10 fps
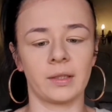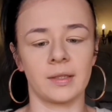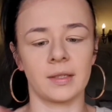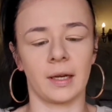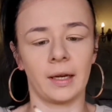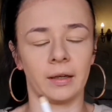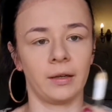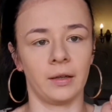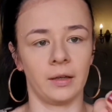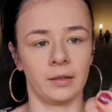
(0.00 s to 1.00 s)
side
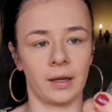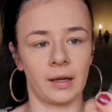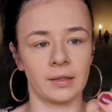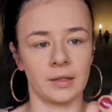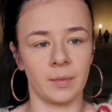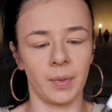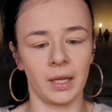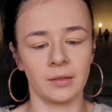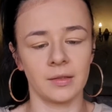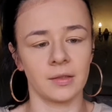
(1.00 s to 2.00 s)
it has the
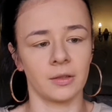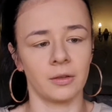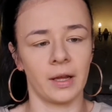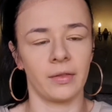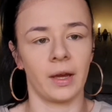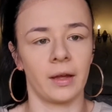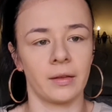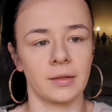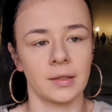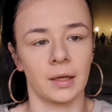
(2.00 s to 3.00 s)
pencil and the other
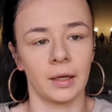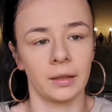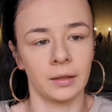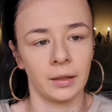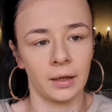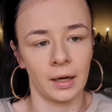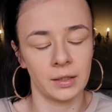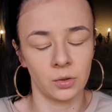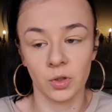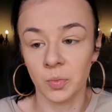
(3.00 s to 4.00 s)
side it has
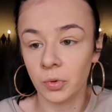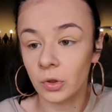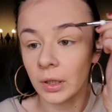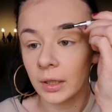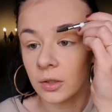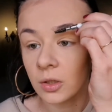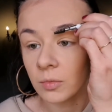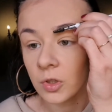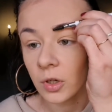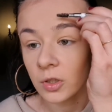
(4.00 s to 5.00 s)
your spoolie. So I'm
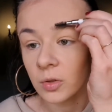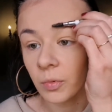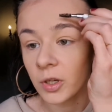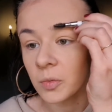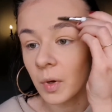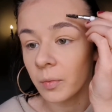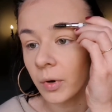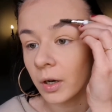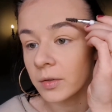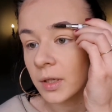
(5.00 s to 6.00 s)
just going to brush my
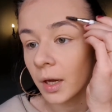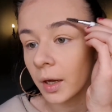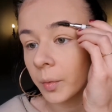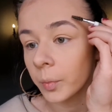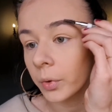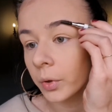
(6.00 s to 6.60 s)
brows up.